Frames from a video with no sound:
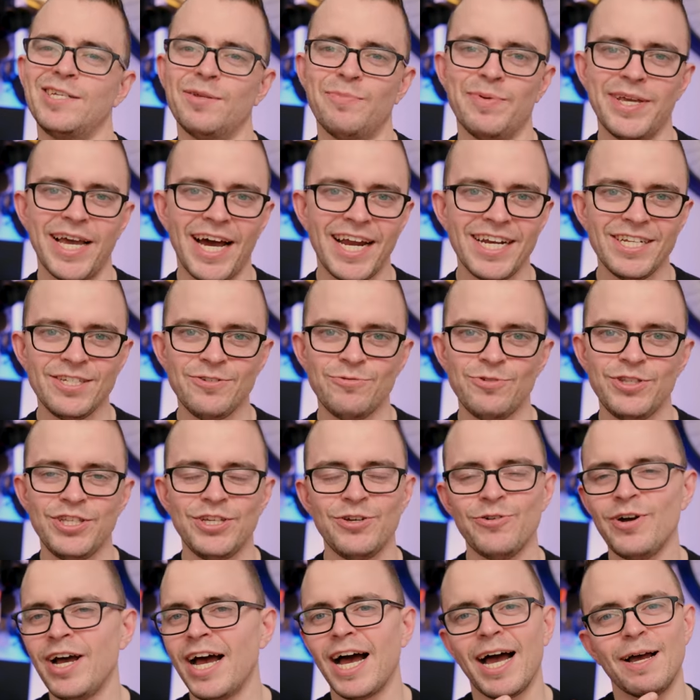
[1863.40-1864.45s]
to be honest with
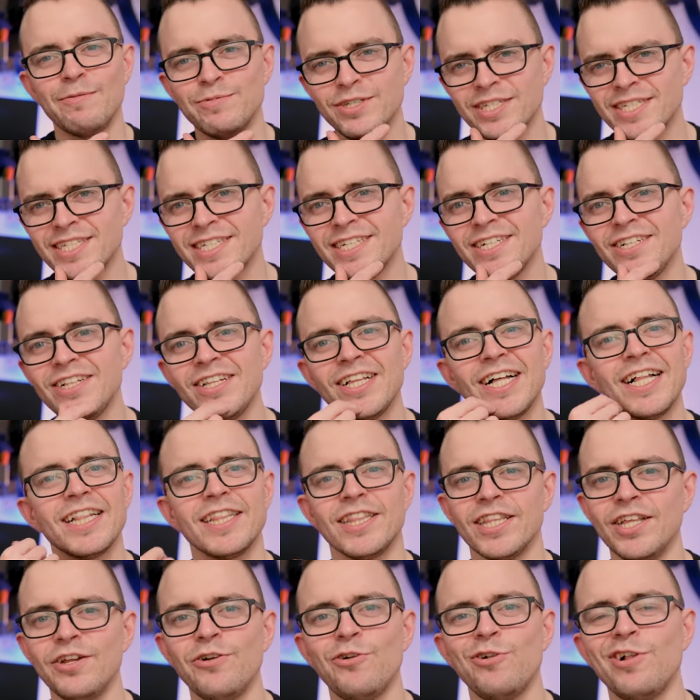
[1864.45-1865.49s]
you, I'm still a
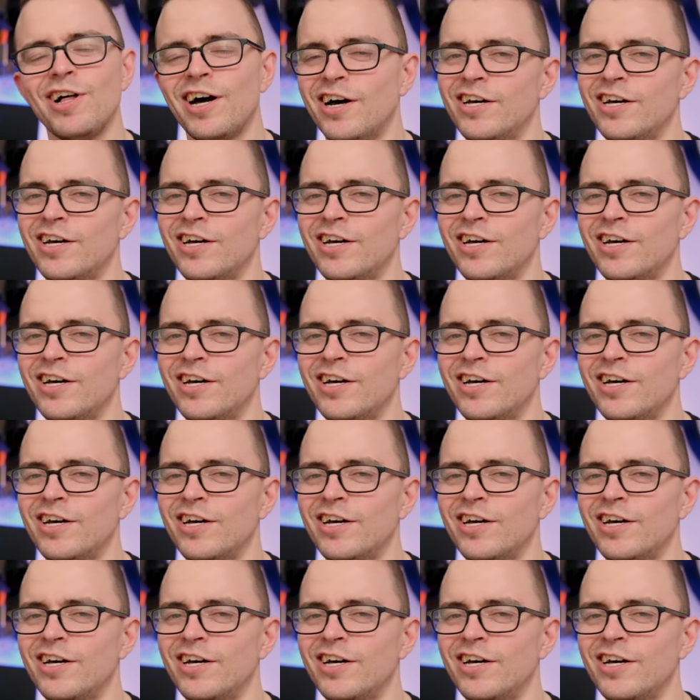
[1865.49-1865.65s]
little